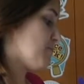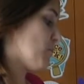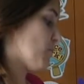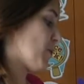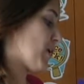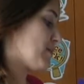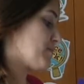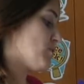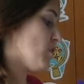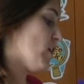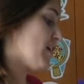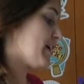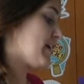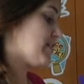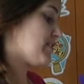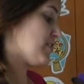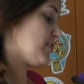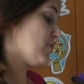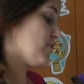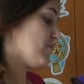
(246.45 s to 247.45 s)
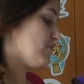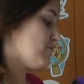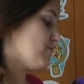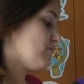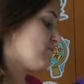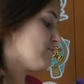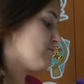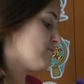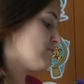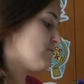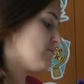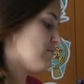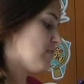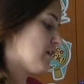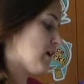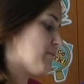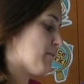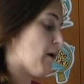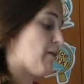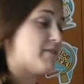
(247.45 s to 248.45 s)
But when I'm talking to you,
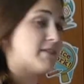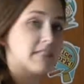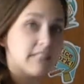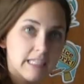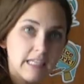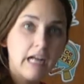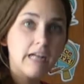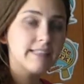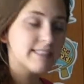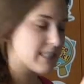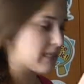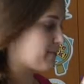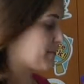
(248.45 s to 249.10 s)
I'm obviously not